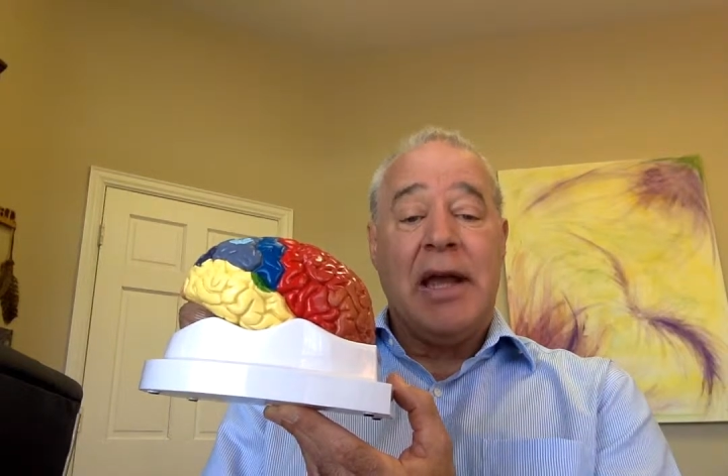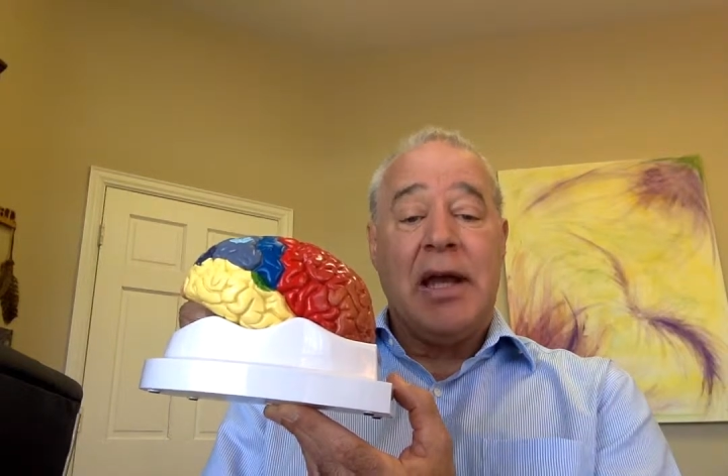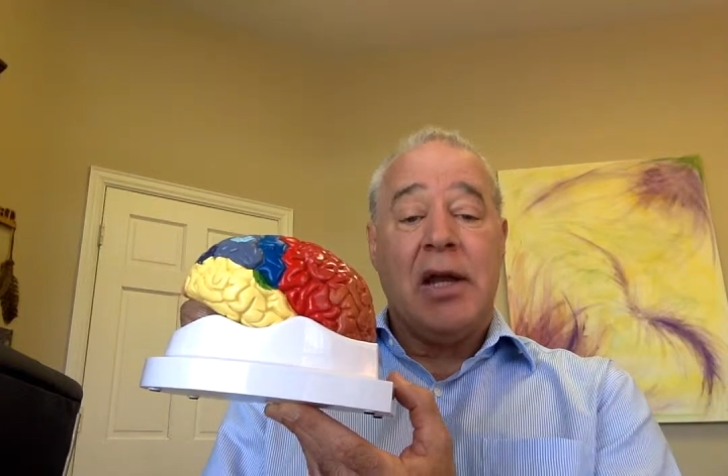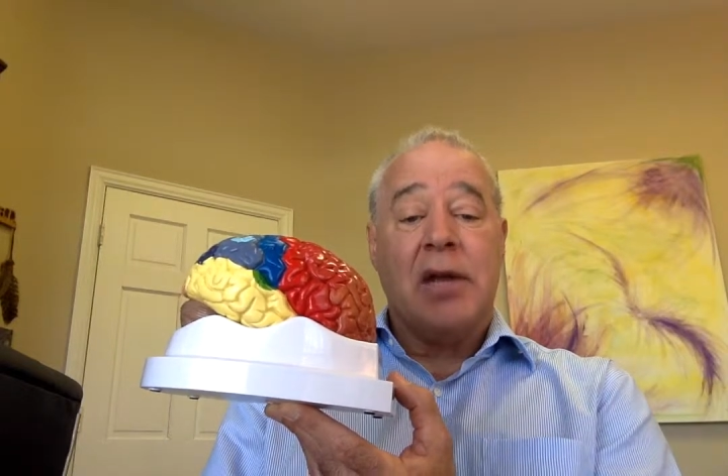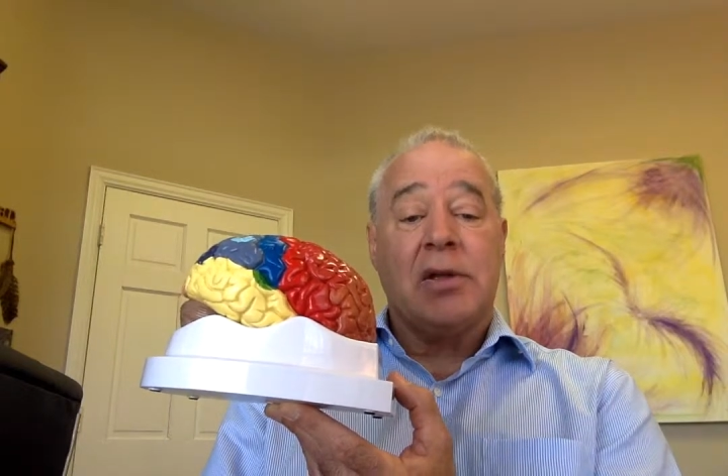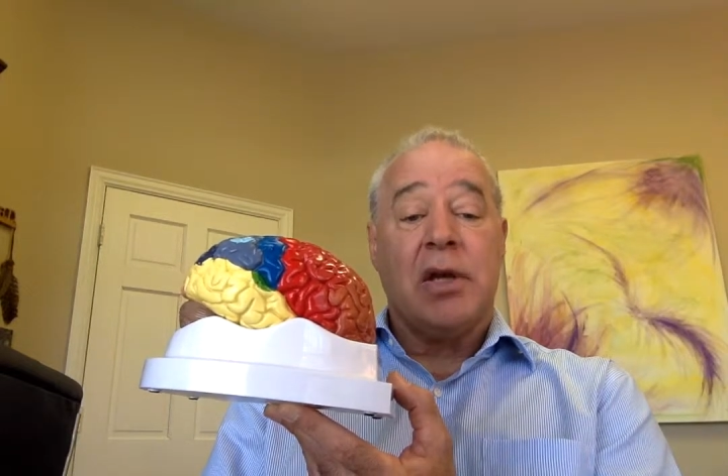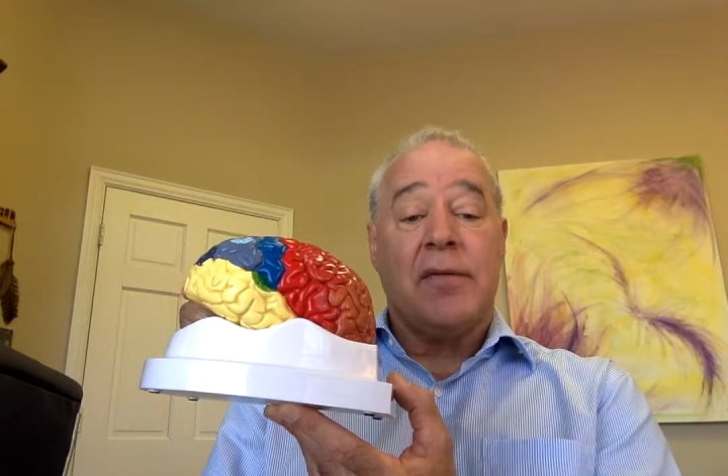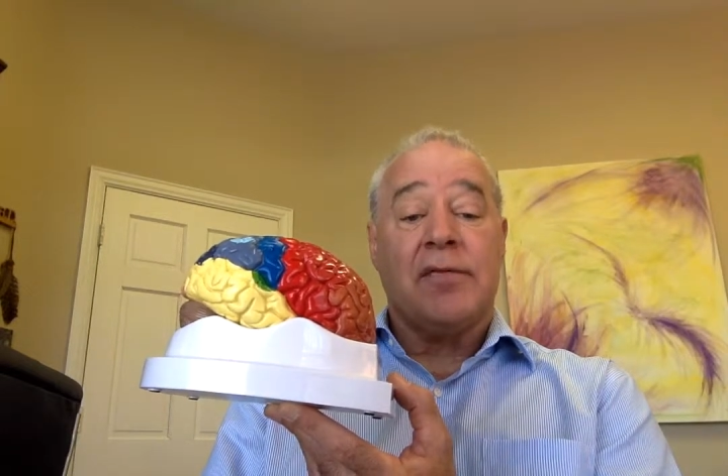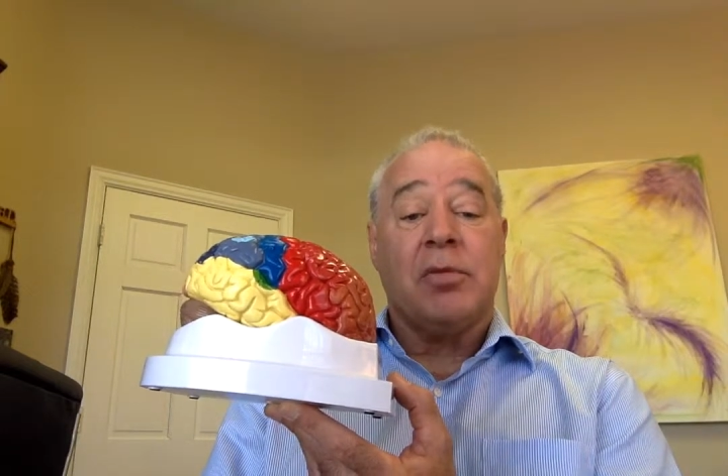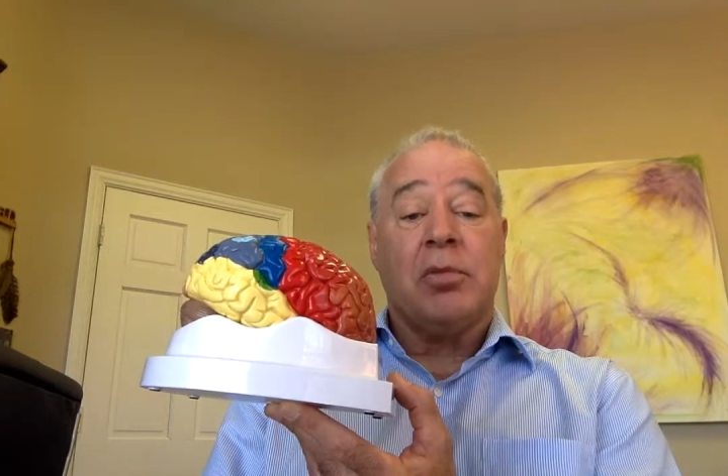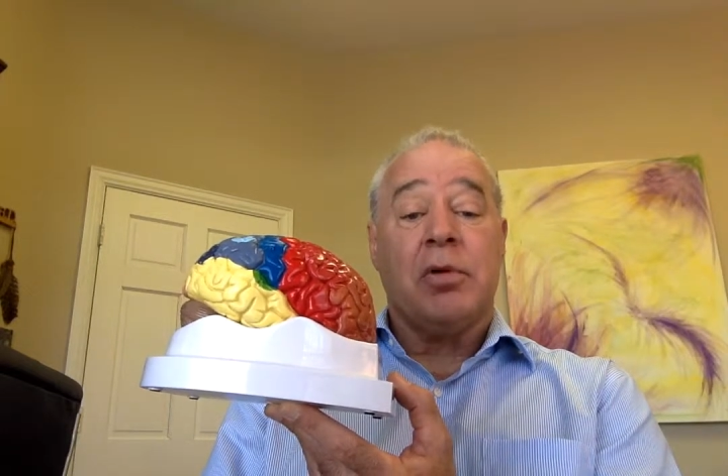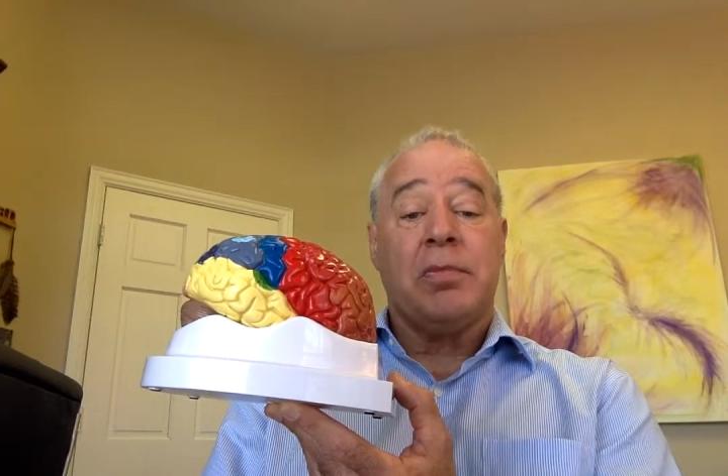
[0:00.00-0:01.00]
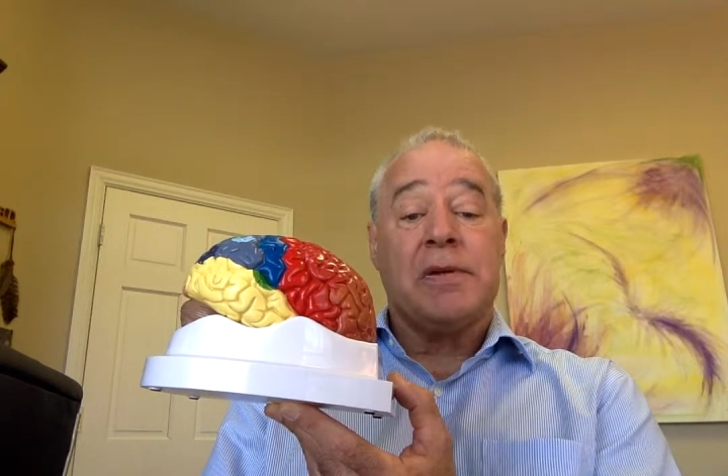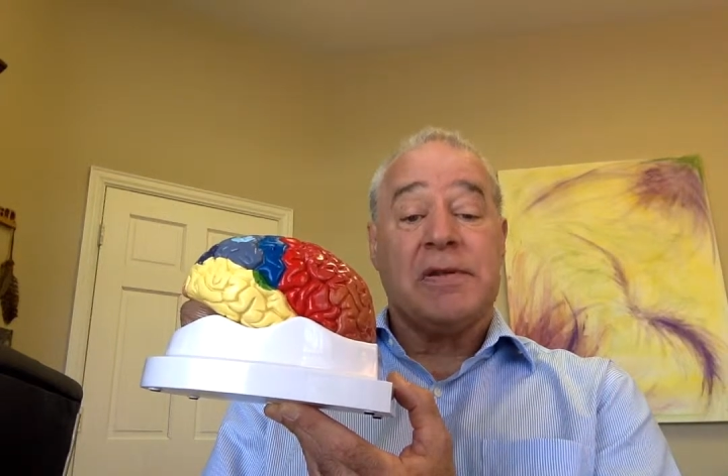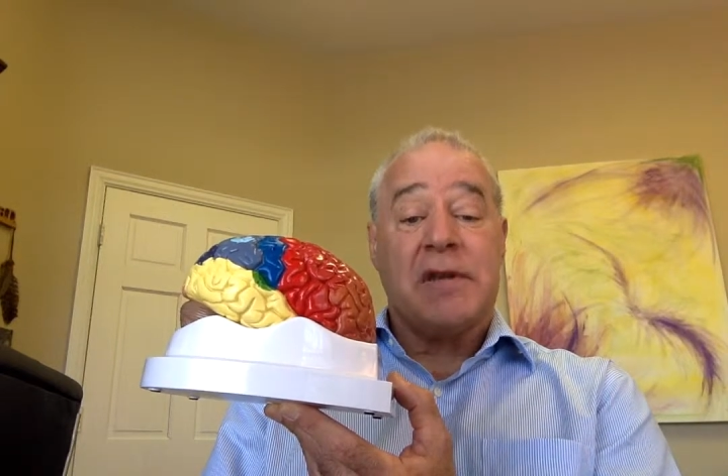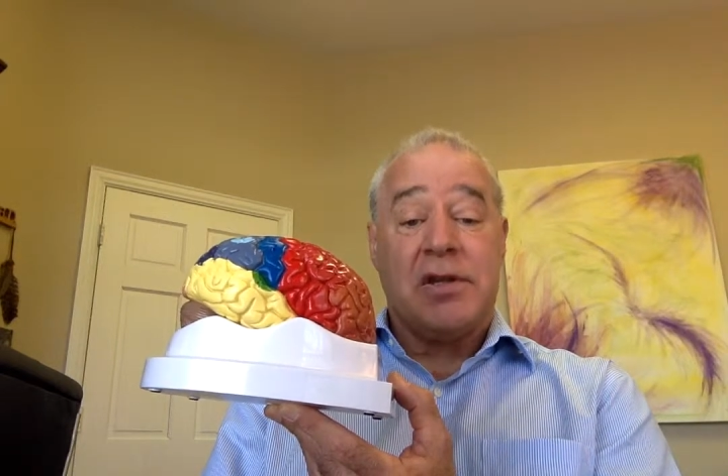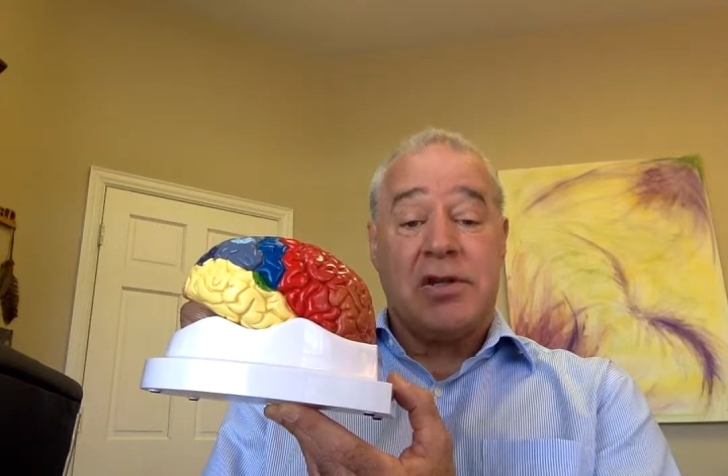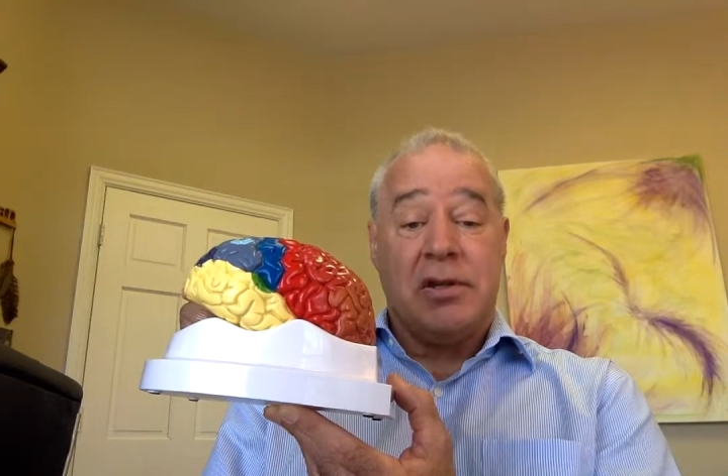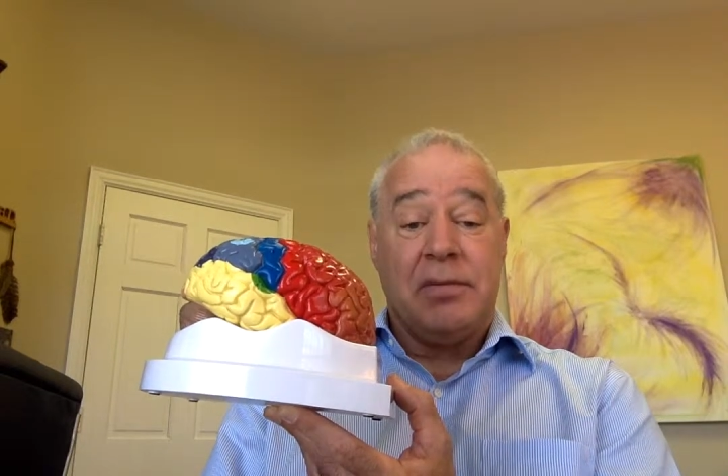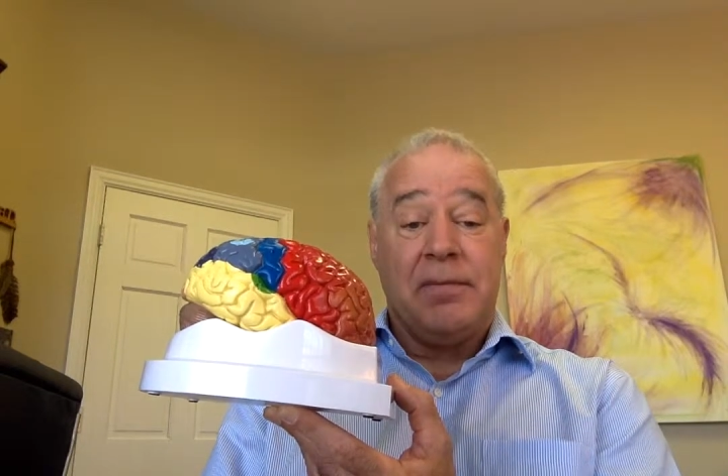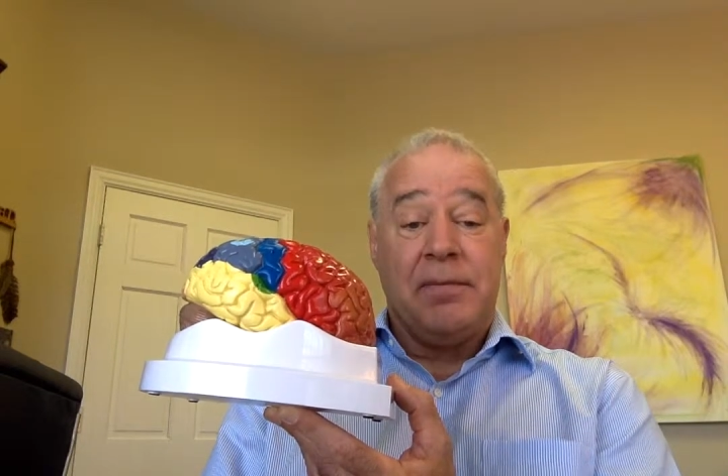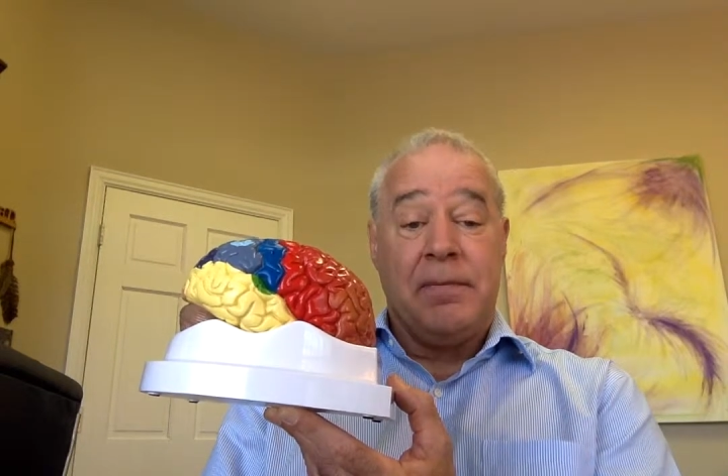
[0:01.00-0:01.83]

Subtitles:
and uncomfortable position.